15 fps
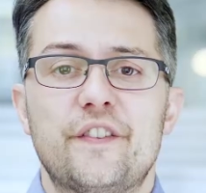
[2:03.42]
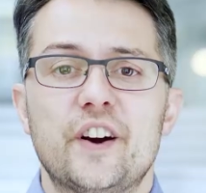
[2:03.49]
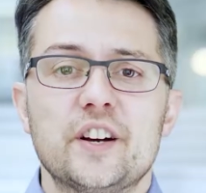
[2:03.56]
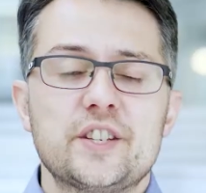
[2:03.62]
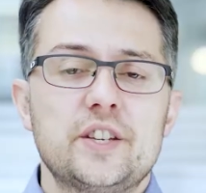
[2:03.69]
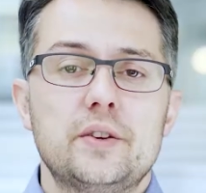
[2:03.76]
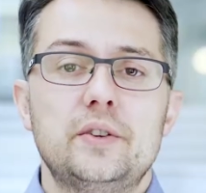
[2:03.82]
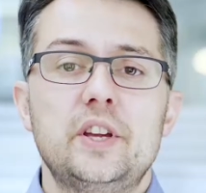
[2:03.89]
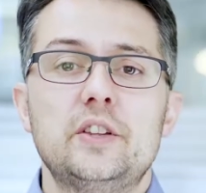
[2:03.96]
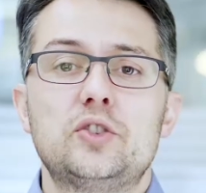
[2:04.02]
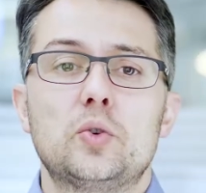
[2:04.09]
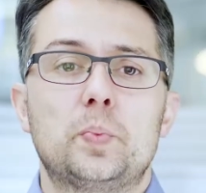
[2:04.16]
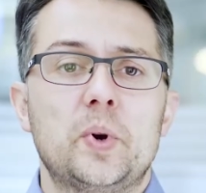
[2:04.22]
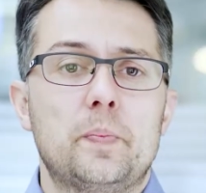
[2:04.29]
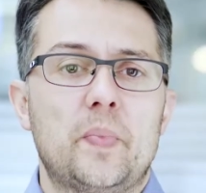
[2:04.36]
First, you need
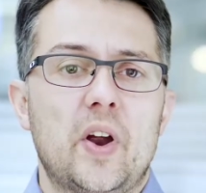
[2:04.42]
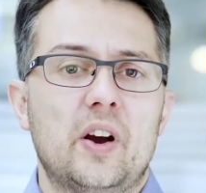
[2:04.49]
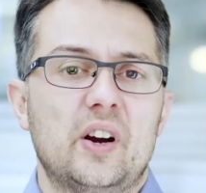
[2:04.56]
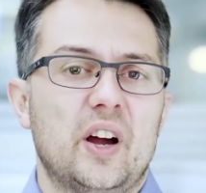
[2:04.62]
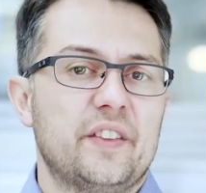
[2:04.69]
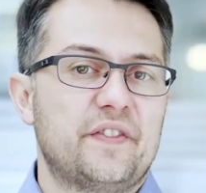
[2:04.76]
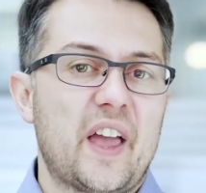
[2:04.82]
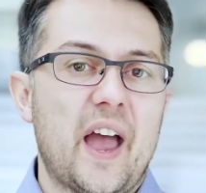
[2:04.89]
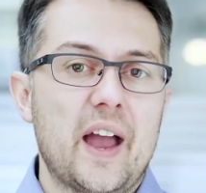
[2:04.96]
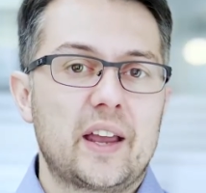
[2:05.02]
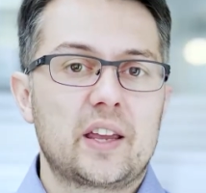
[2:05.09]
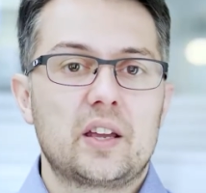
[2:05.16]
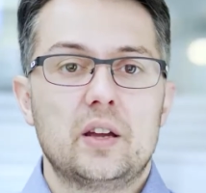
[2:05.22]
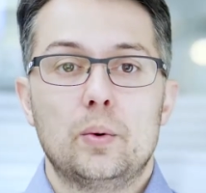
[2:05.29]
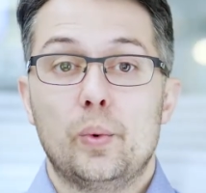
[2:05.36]
to prepare a
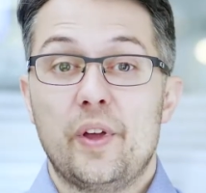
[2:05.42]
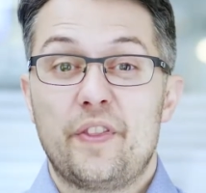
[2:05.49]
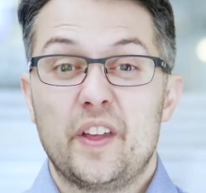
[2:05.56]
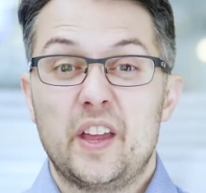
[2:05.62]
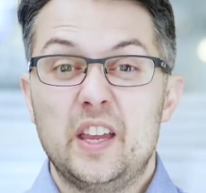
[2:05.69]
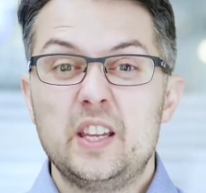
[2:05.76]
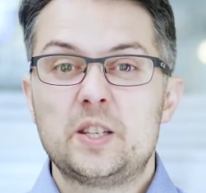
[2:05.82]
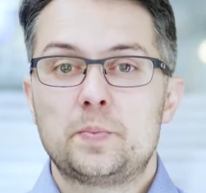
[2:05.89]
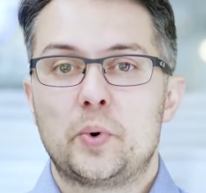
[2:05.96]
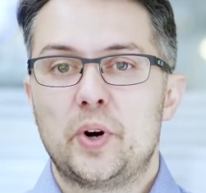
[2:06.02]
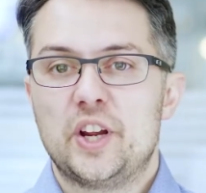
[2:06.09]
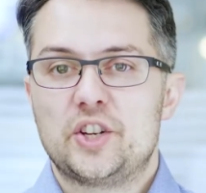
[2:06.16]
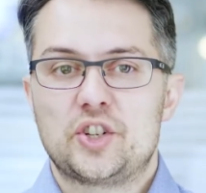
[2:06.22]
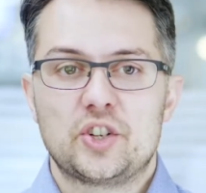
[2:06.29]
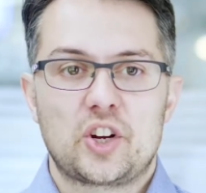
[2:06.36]
deck with
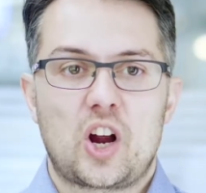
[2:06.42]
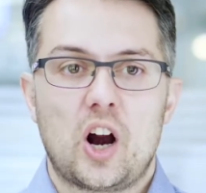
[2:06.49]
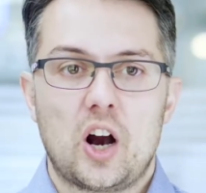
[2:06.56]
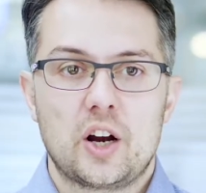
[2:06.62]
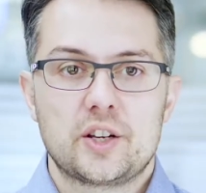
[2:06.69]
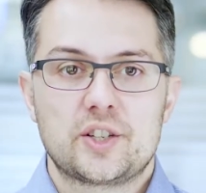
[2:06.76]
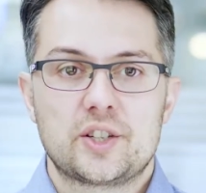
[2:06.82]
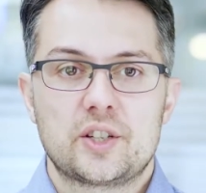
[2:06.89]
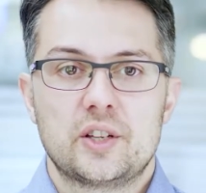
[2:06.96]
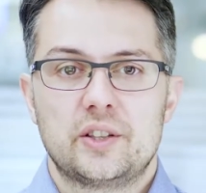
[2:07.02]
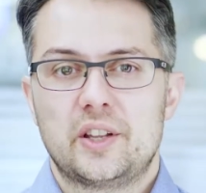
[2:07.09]
inspiration cards.